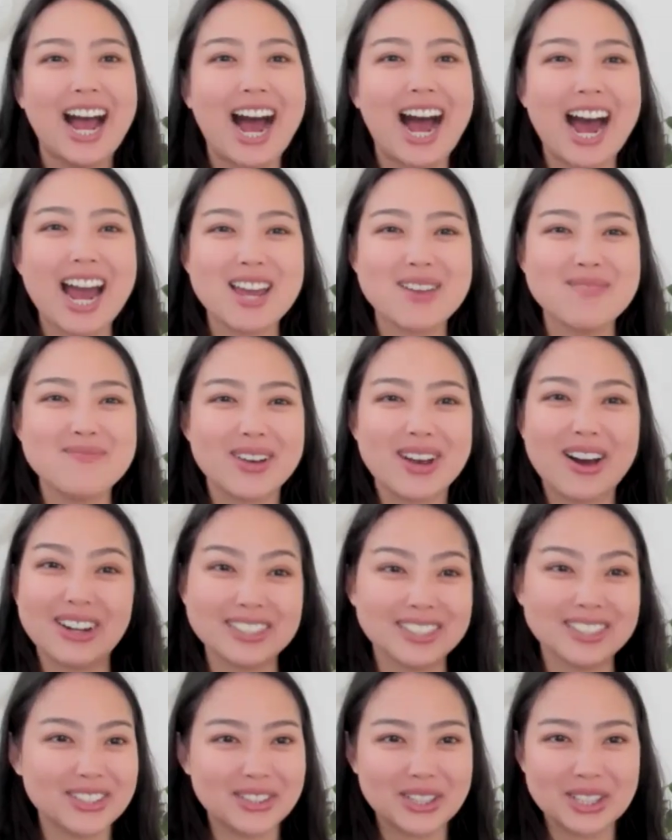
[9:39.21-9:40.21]
I am
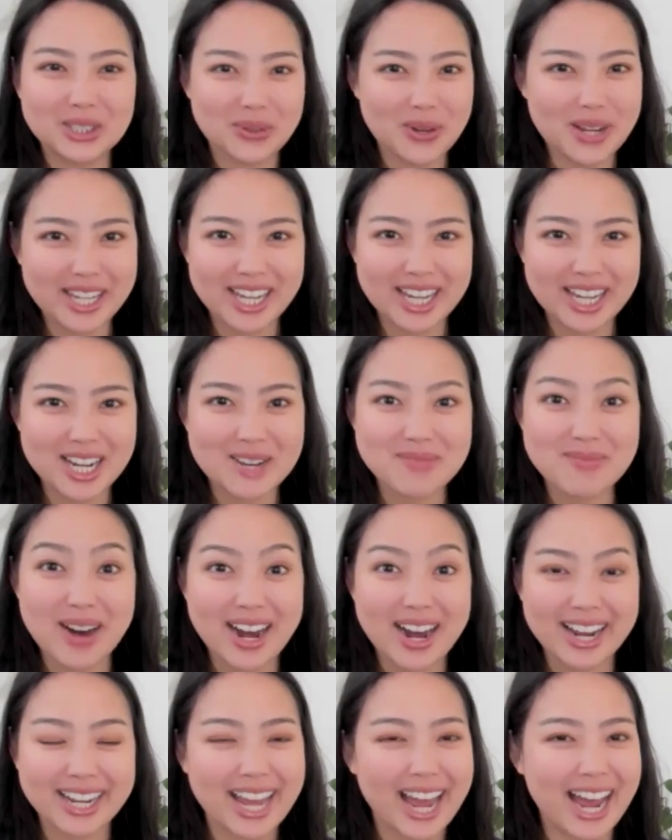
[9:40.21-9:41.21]
constantly tweaking
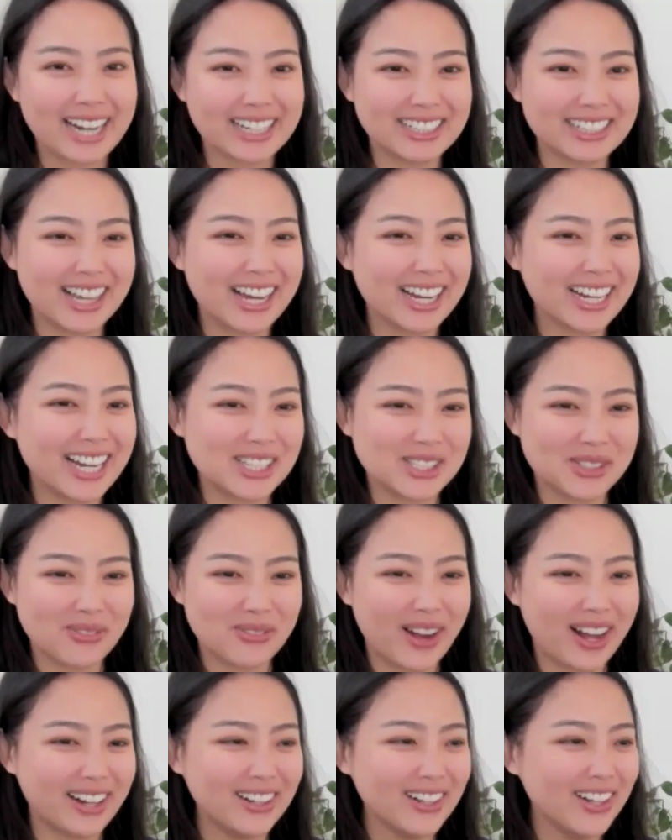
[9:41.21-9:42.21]
my headline as
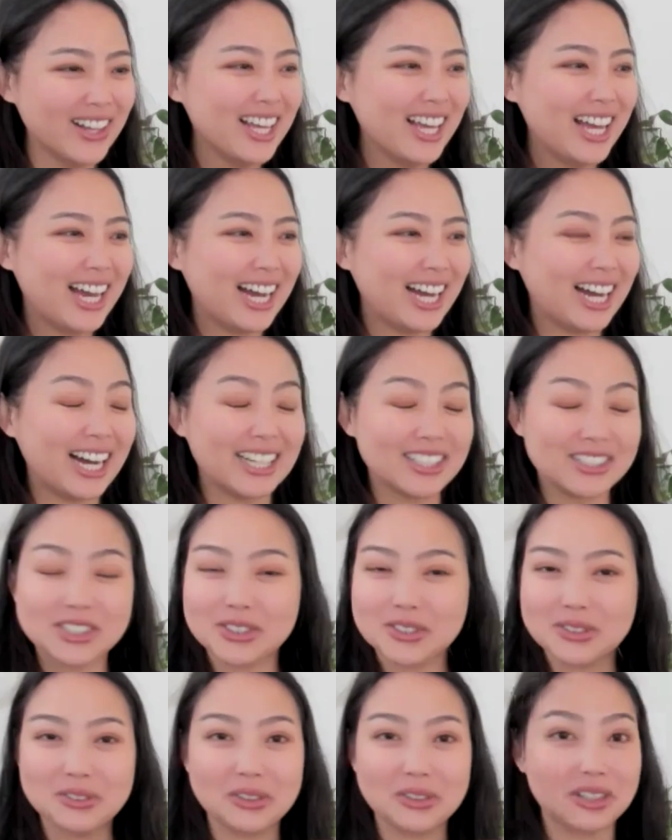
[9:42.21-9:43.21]
well
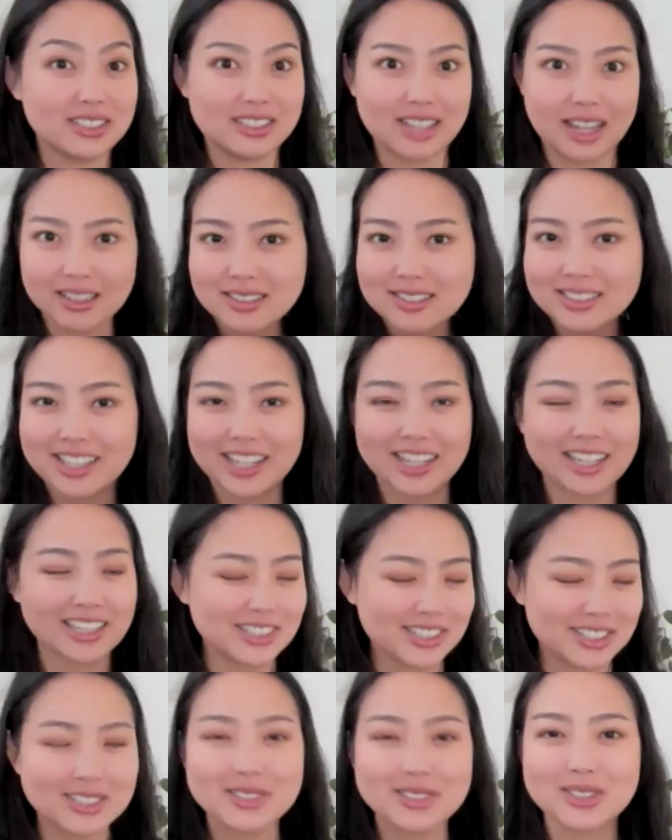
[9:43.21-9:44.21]
to assess, like, is
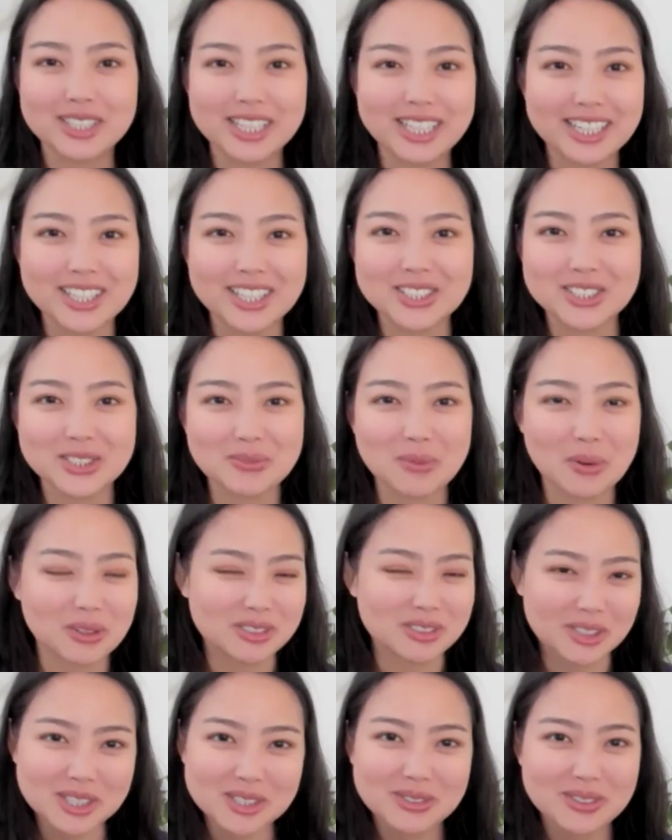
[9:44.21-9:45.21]
this leading to more
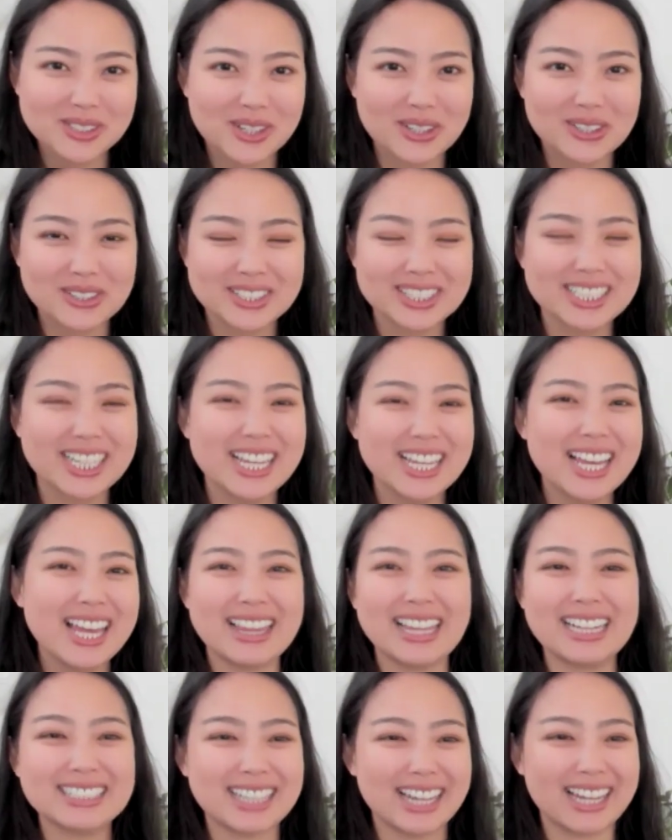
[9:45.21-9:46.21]
search results?
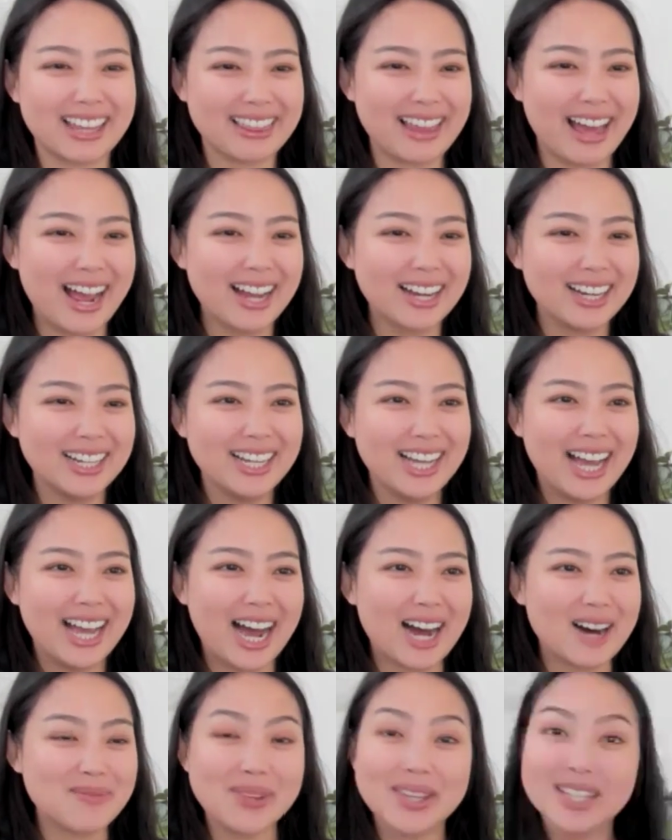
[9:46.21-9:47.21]
things like that.
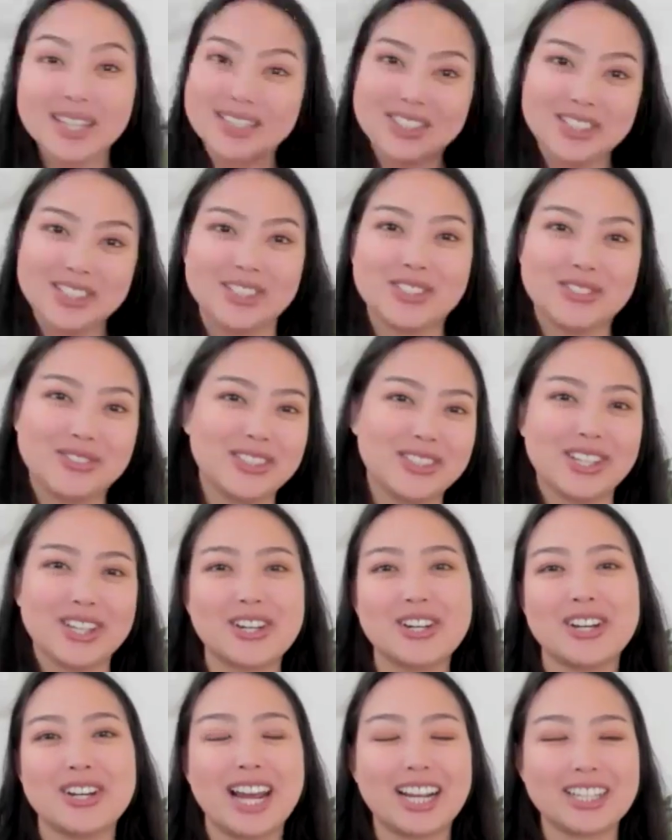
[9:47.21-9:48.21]
But this is just a really
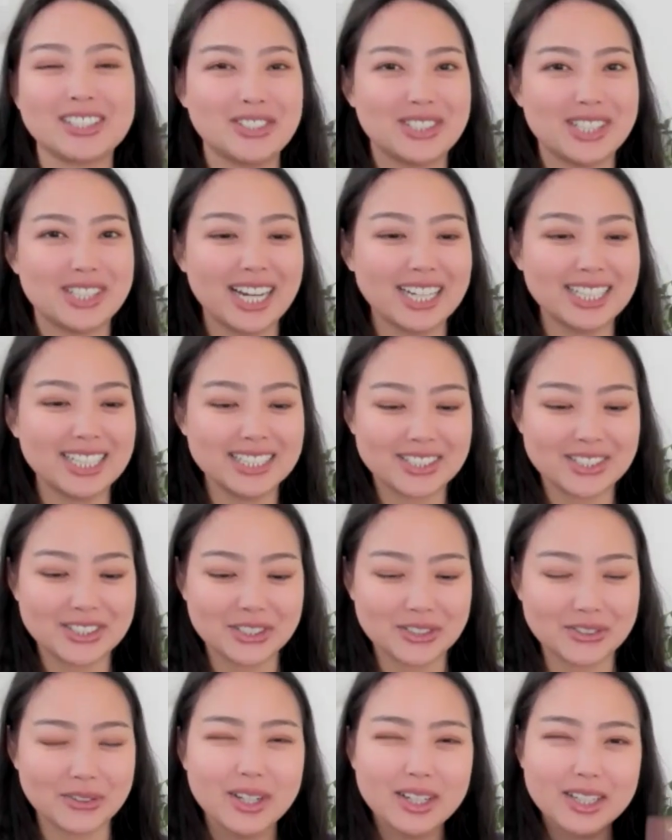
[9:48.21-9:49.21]
good exercise
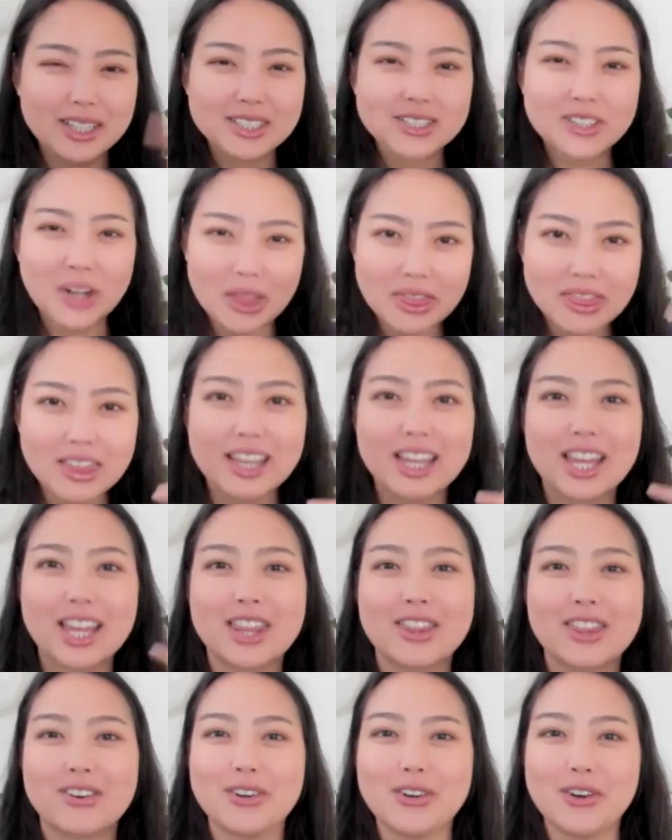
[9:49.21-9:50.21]
to start thinking
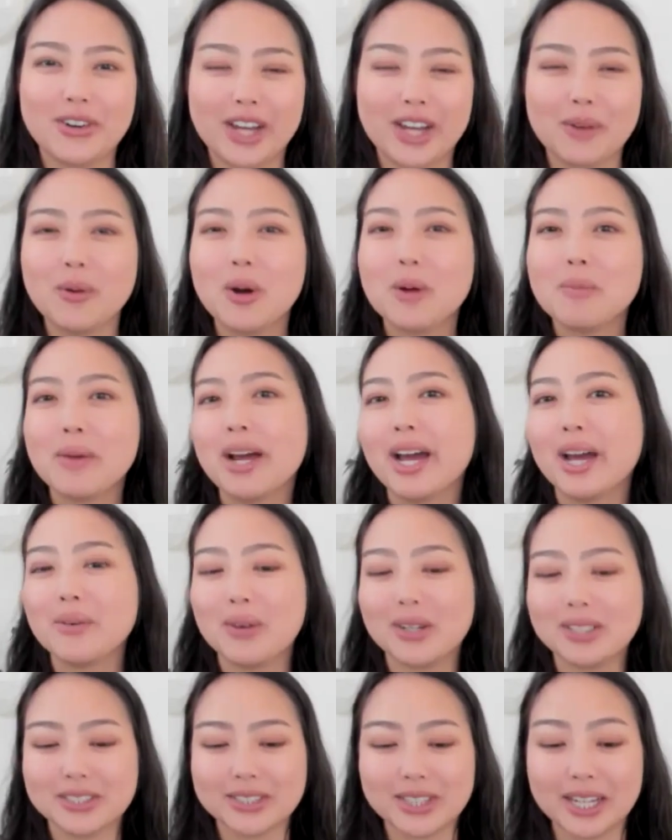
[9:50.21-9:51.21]
through, okay, what might I
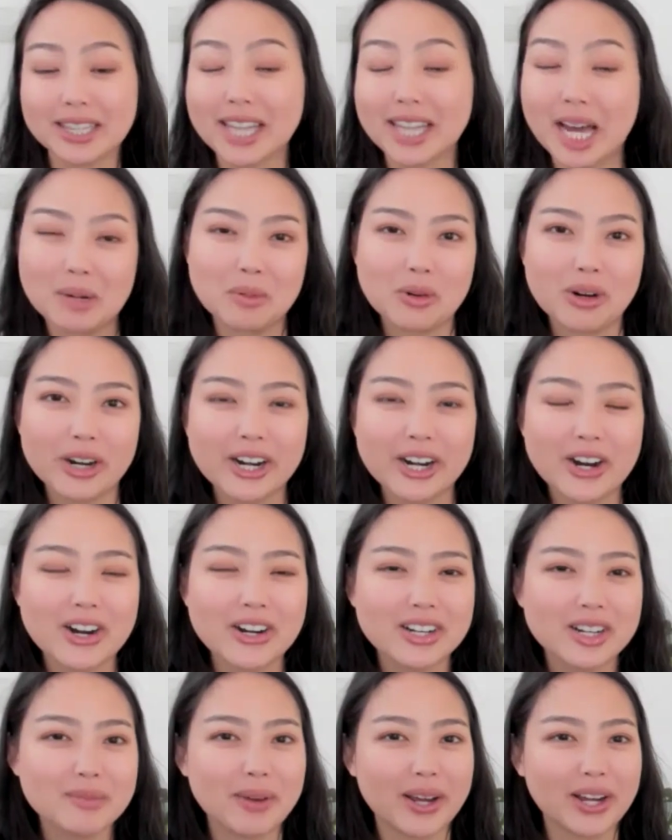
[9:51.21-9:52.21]
want to elaborate
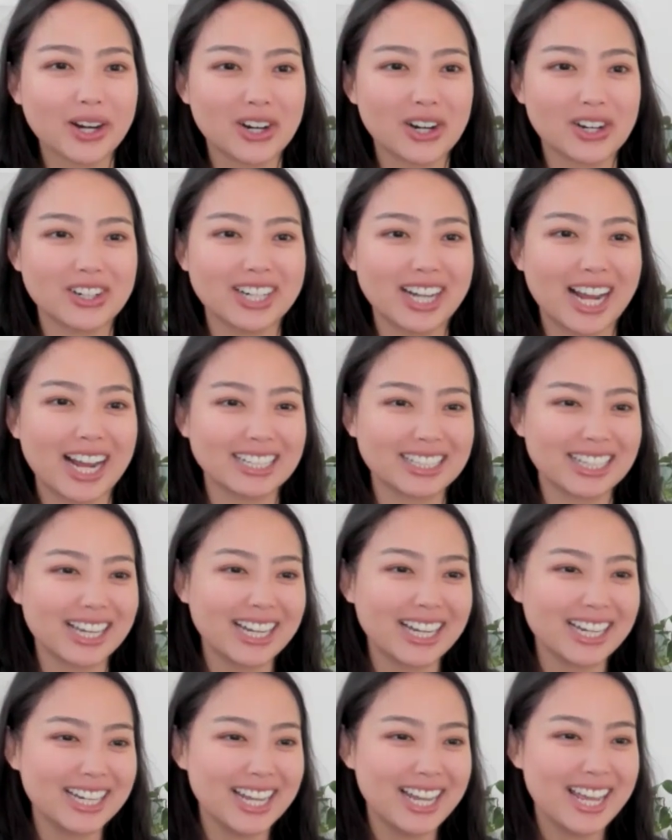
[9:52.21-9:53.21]
on in my current
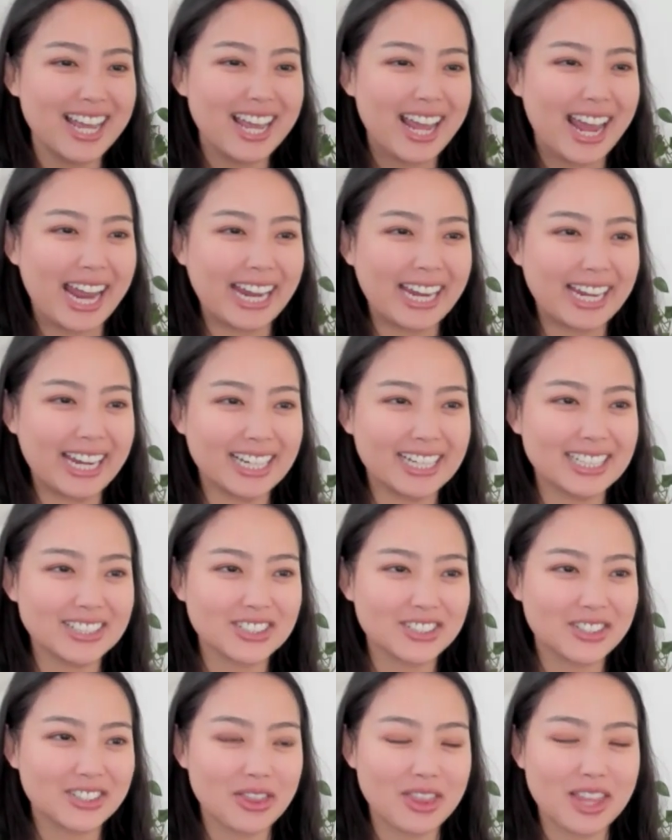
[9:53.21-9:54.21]
headline, and to
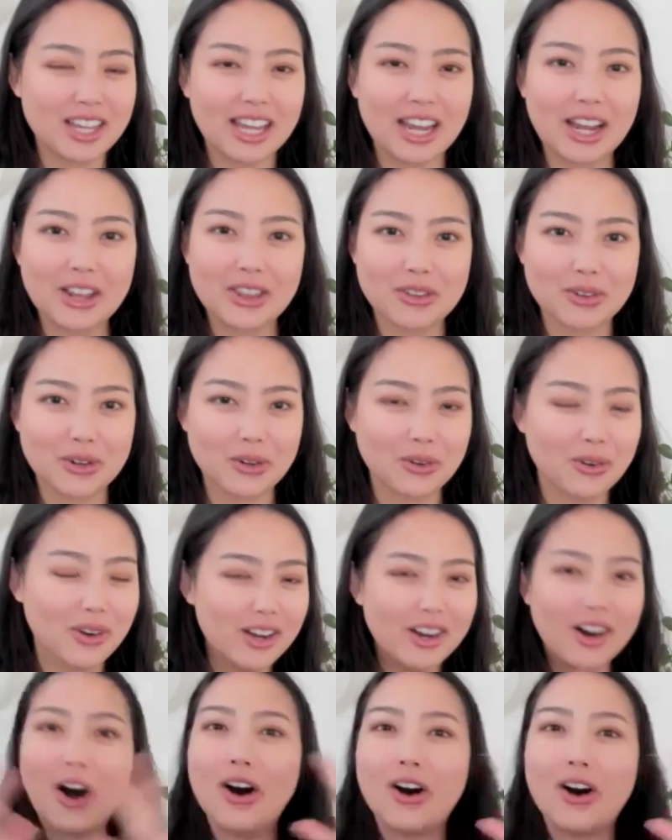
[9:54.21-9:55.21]
start thinking through
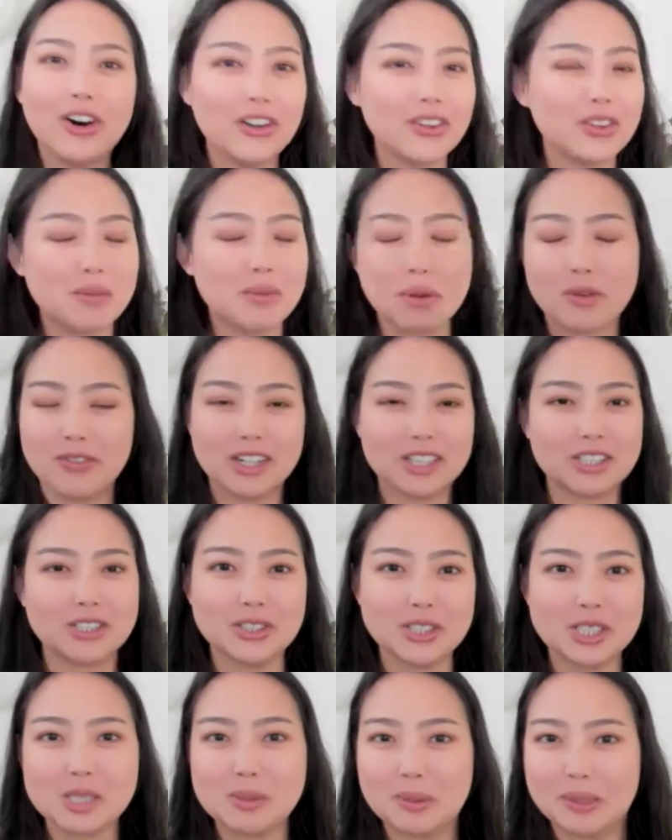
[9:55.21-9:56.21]
all the
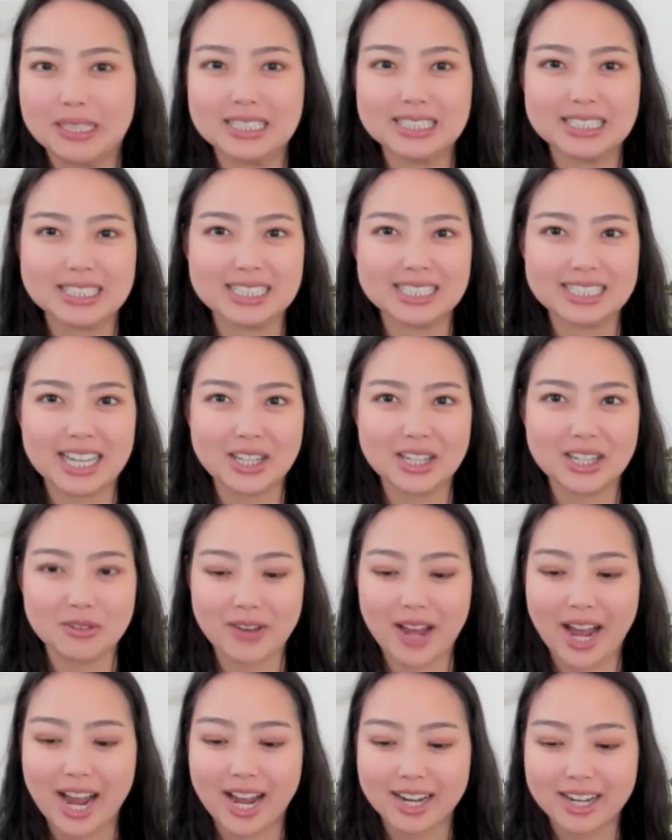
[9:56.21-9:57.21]
professional experiences that you've
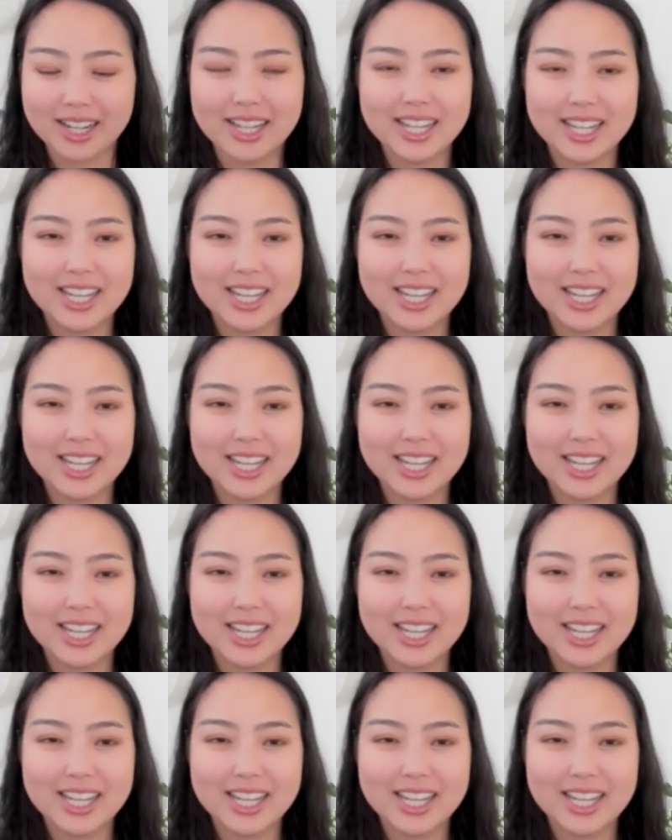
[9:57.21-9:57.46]
had.